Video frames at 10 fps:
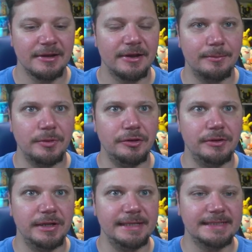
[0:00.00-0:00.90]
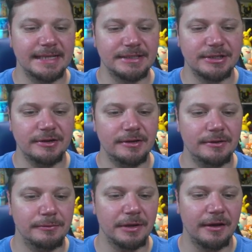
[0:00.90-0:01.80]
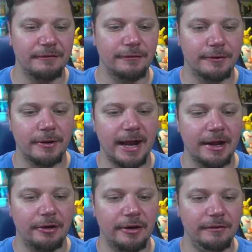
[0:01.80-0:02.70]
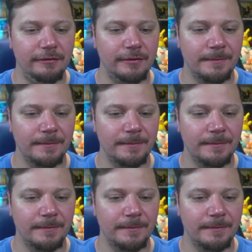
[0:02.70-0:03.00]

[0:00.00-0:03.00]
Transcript: Community Center. We got Ferragriff.